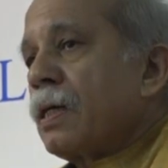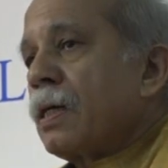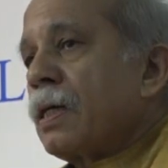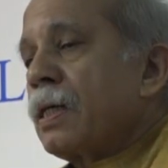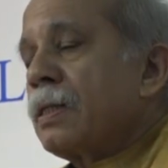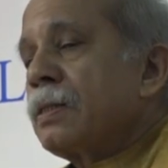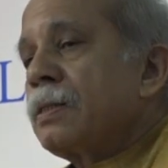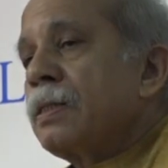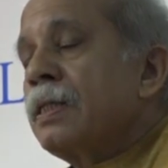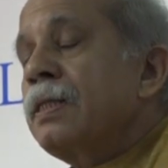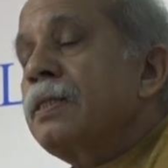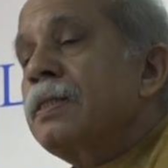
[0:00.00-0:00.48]

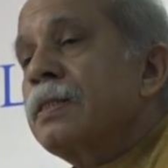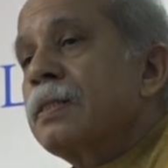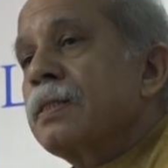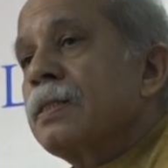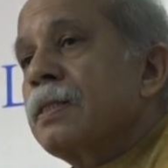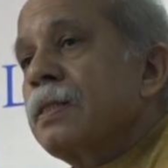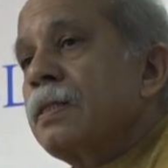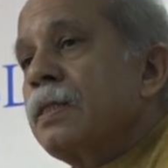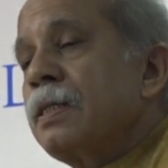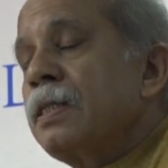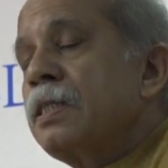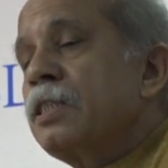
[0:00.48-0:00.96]
And this
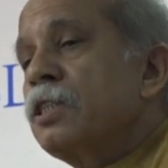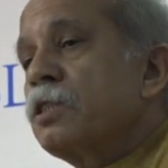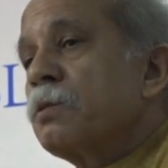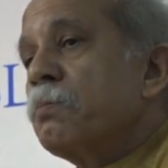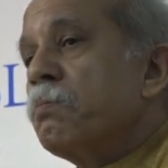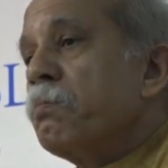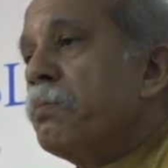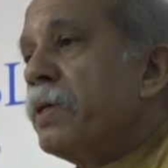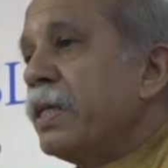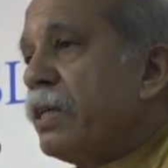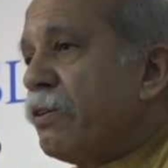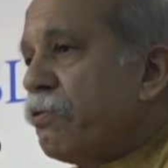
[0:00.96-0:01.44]

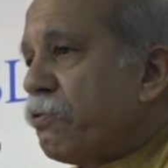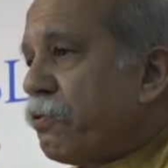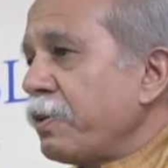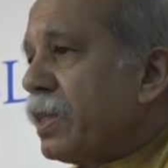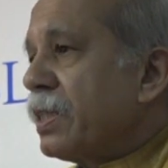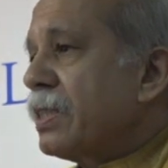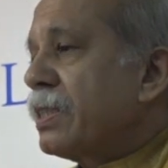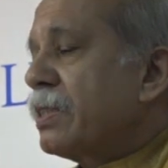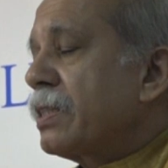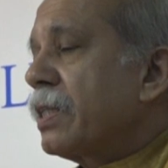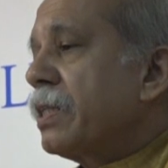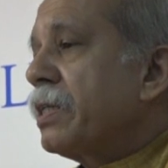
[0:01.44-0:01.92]
is
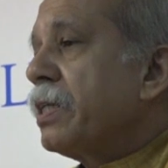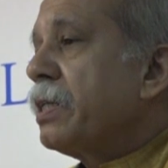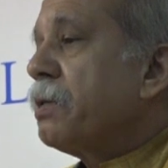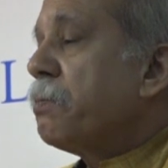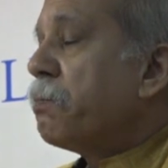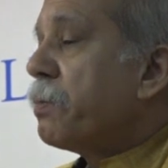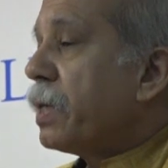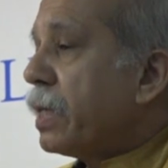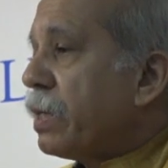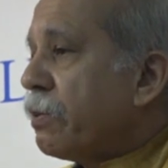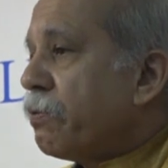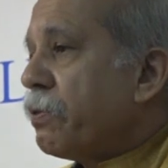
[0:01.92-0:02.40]
manifested
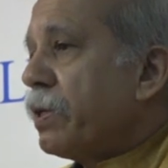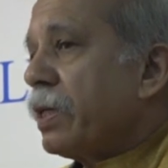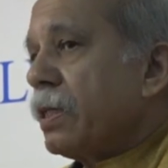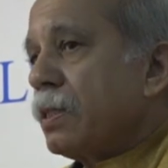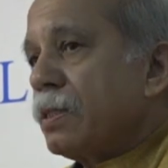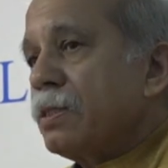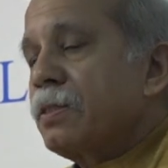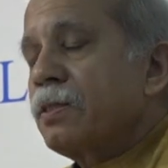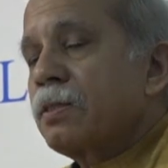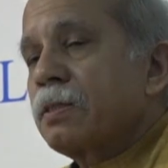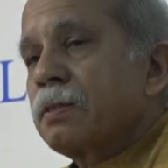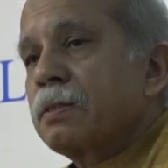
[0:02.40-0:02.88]
in many
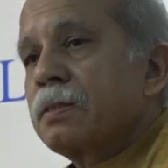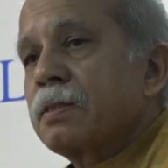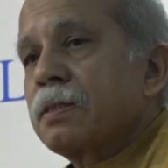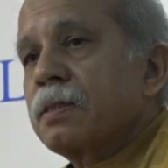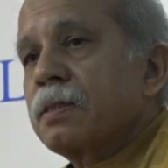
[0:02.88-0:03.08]
ways.